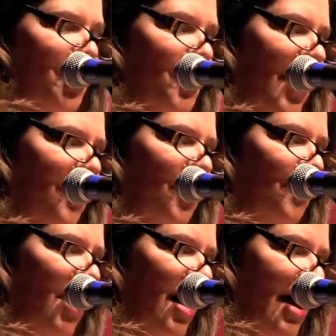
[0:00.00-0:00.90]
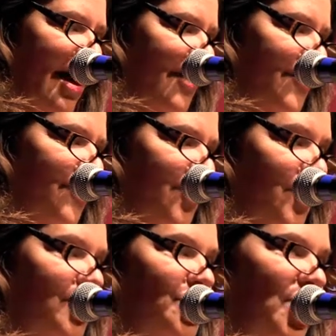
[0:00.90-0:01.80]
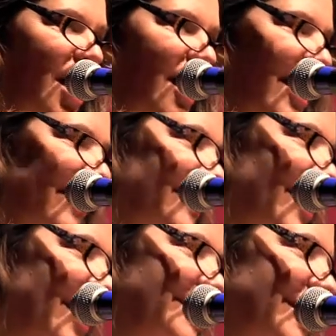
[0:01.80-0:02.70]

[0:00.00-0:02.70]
you can thrive, you can shine. I